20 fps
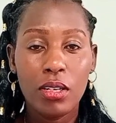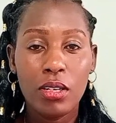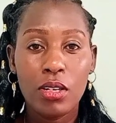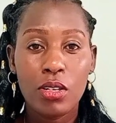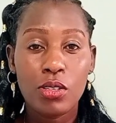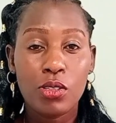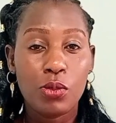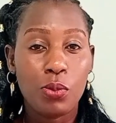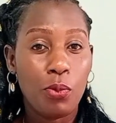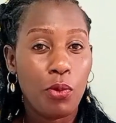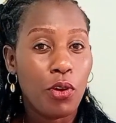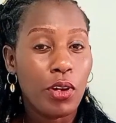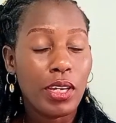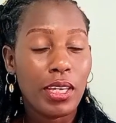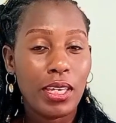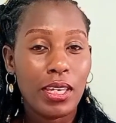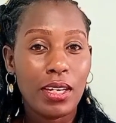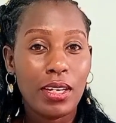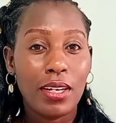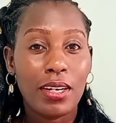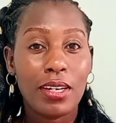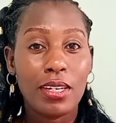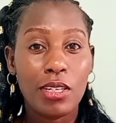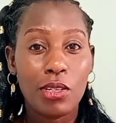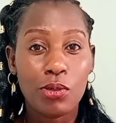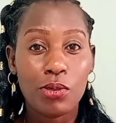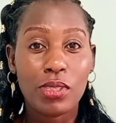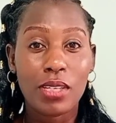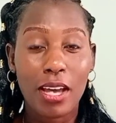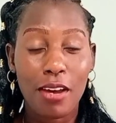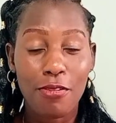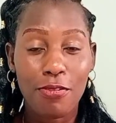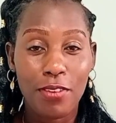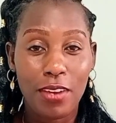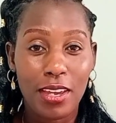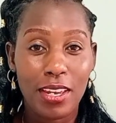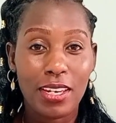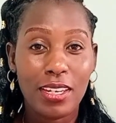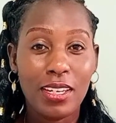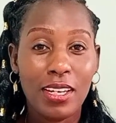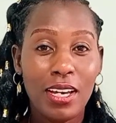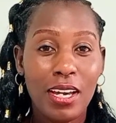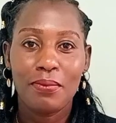Smoking, reduce caffeine,